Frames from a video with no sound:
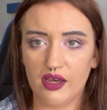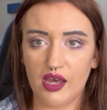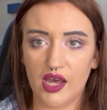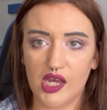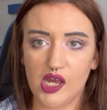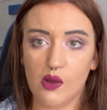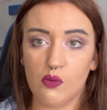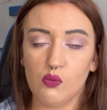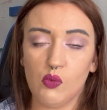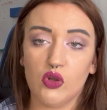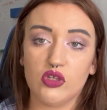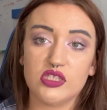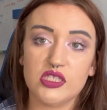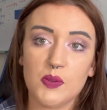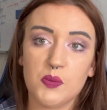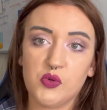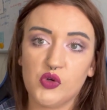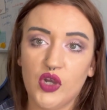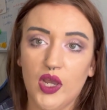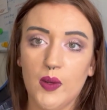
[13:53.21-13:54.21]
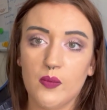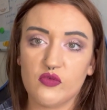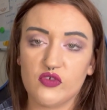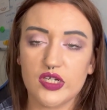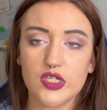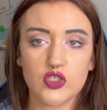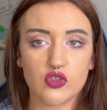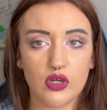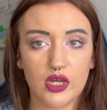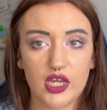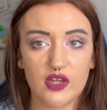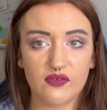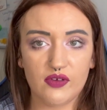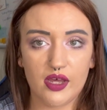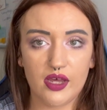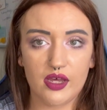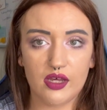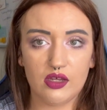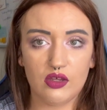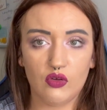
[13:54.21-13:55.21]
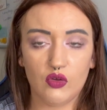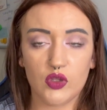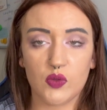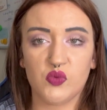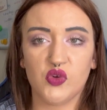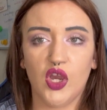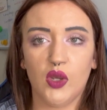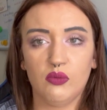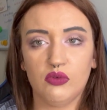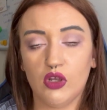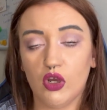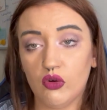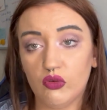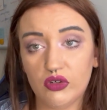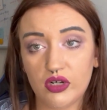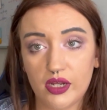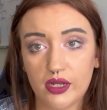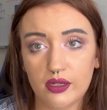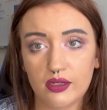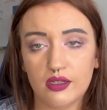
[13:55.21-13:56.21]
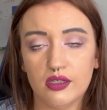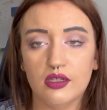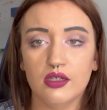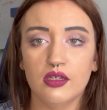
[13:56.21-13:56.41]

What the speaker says: I am not the primary driver or the primary owner.